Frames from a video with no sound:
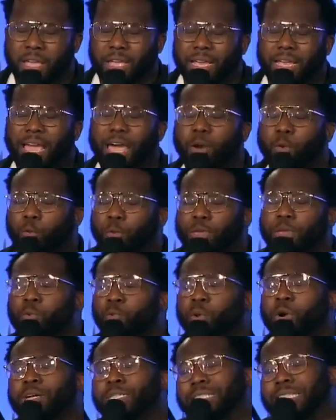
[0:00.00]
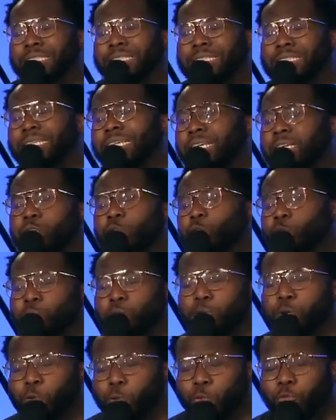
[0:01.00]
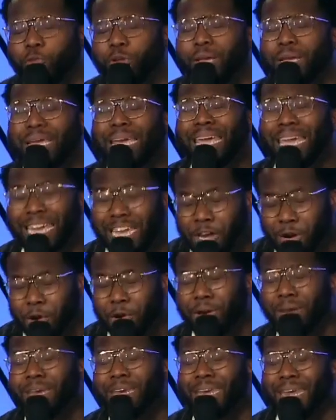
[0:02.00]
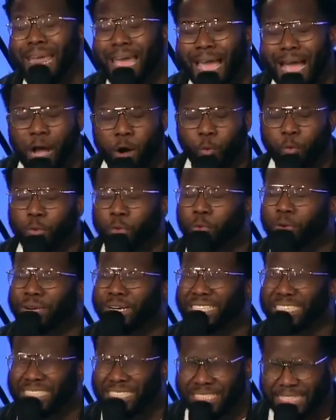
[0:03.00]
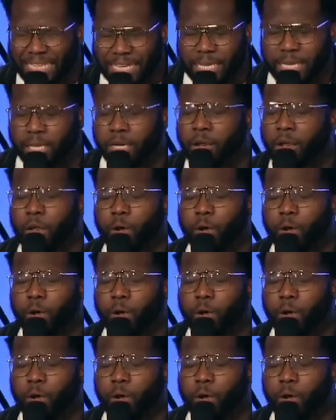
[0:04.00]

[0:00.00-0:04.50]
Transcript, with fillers: God, we want to see see you move here and now. We want to see it.